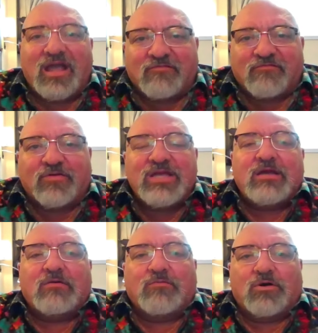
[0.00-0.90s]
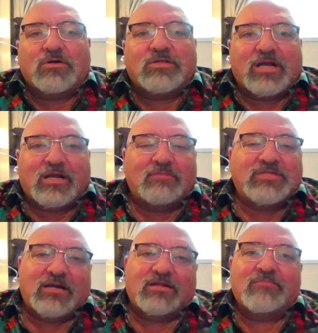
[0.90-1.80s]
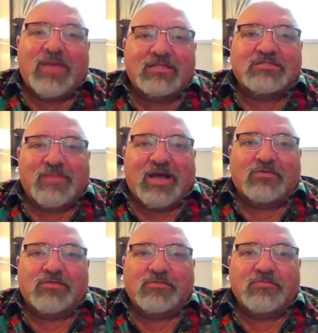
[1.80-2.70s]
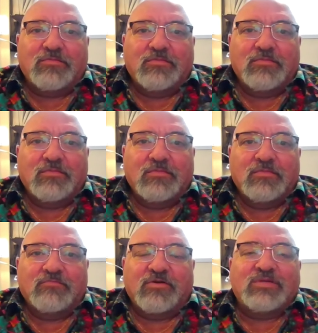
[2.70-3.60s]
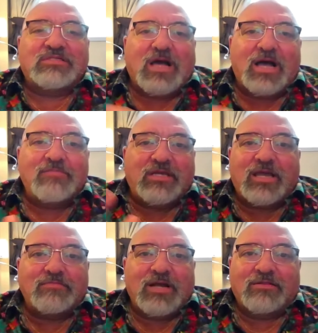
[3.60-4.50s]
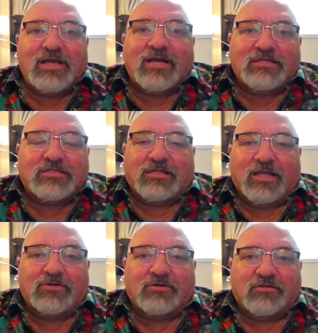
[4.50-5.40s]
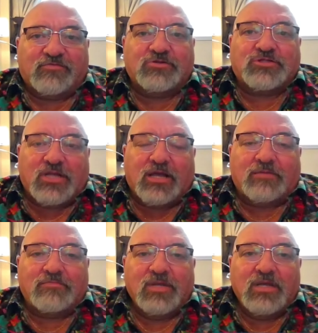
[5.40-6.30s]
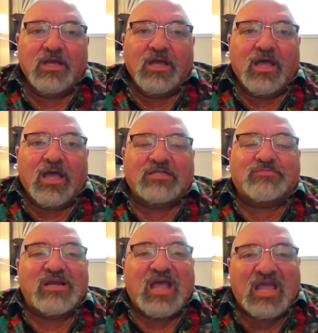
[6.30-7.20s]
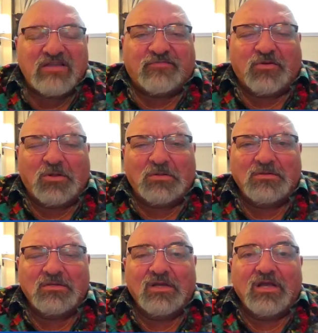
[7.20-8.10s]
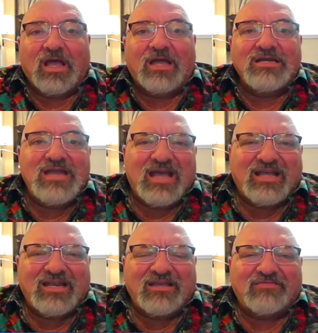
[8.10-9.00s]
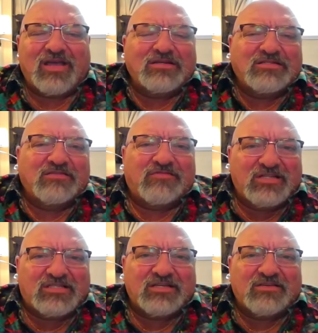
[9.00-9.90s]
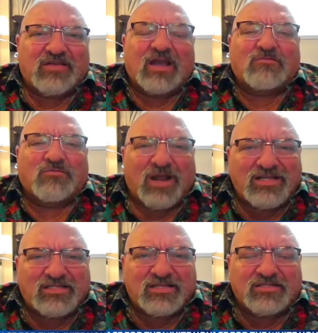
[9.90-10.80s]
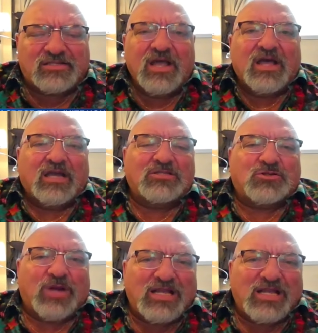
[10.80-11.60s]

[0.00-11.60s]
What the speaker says: every word that comes out of the man's mouth, from the time he came down that escalator the first time, has been hateful and negative and divisive and racist and